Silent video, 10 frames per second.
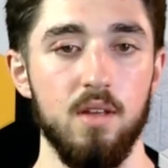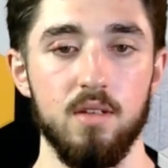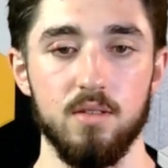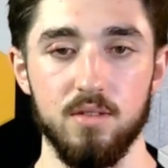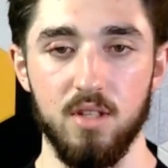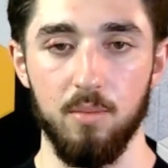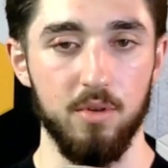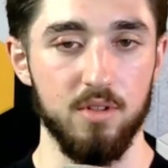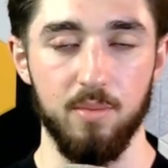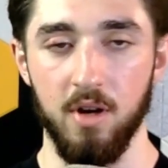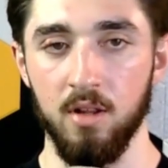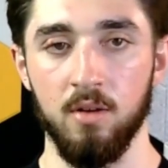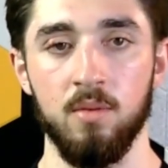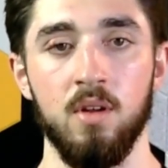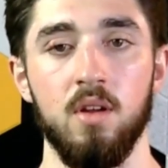So in this step, we'll use
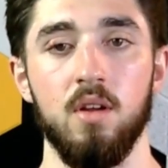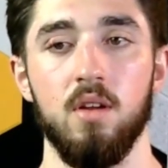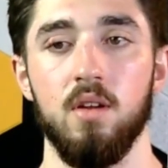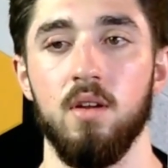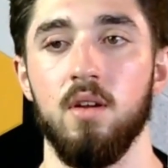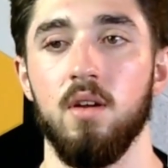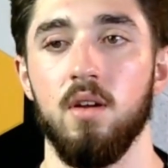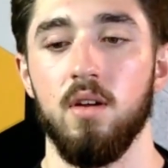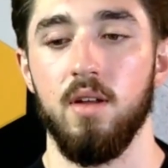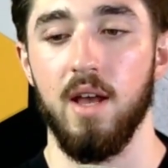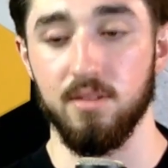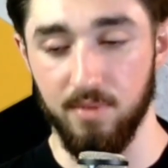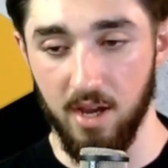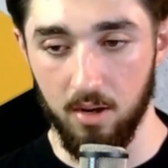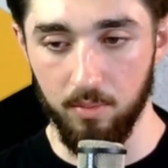Apollo. As
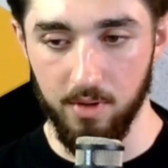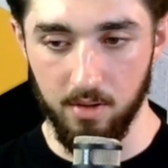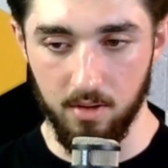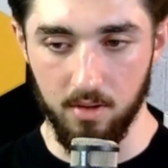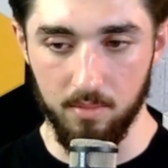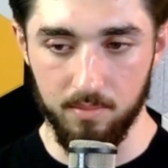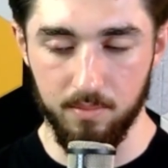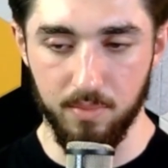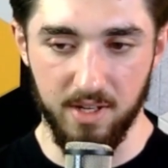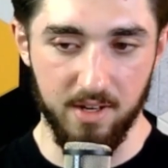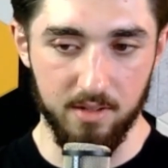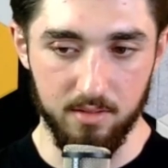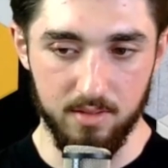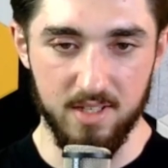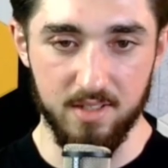of now, we are planning
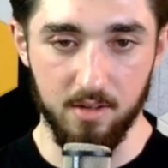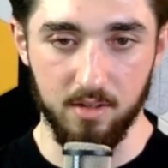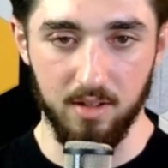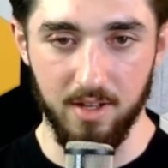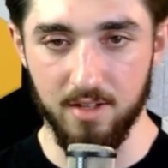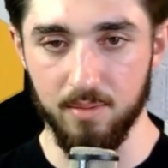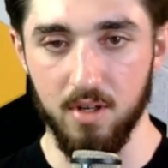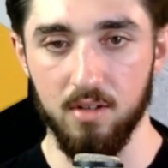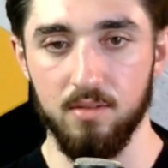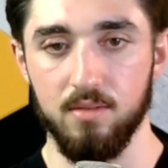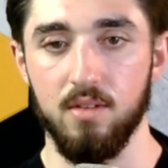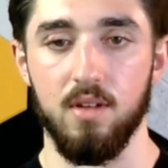on testing out Clay as well.